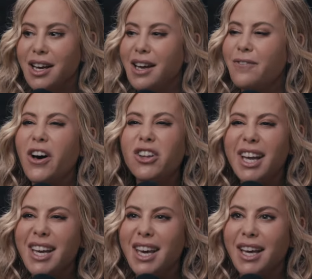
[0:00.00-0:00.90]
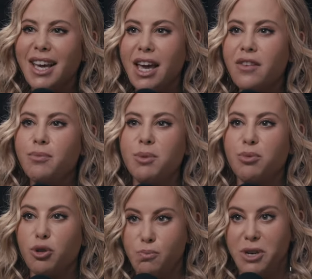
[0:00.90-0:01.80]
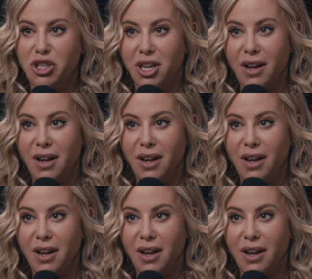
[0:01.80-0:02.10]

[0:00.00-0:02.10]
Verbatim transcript: it felt like it gave me permission.